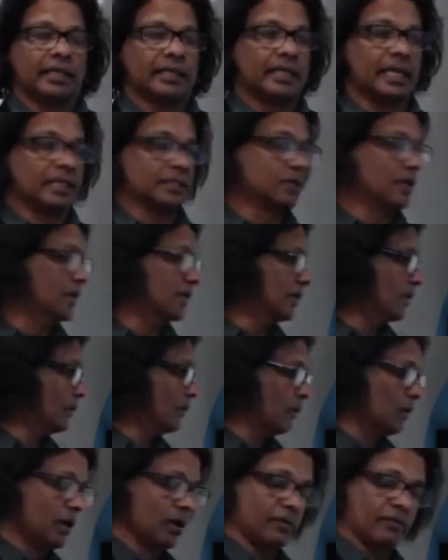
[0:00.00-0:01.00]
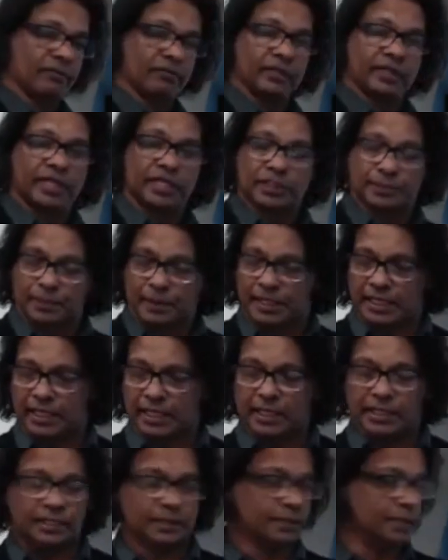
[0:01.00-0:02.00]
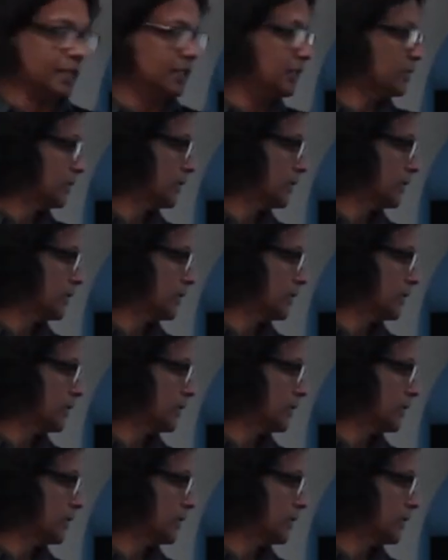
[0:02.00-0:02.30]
That's really the goal of this particular speech.